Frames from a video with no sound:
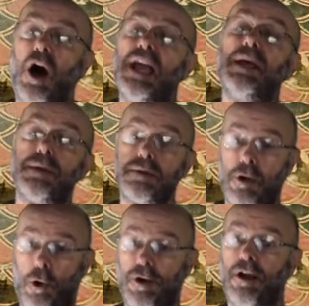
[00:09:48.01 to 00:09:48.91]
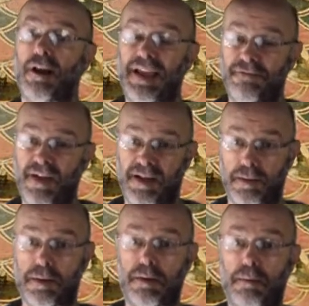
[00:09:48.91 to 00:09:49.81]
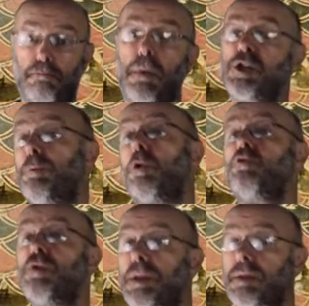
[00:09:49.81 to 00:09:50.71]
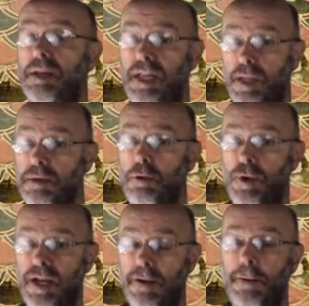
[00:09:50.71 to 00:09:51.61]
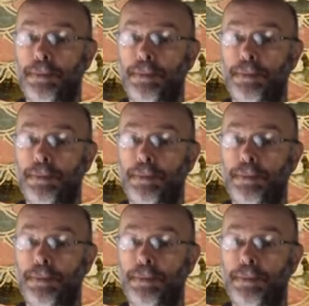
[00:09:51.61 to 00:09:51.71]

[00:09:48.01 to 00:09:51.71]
historical events, much more recent history,